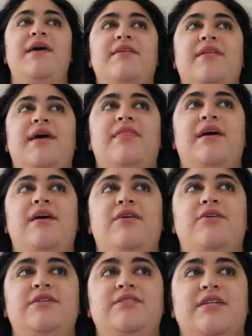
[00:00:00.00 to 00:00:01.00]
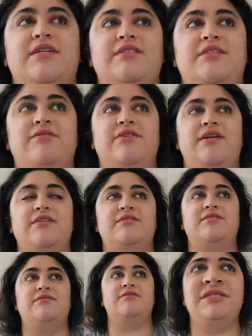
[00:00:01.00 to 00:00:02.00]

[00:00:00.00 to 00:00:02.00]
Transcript: and then I think I'll go to Dunkin' Donuts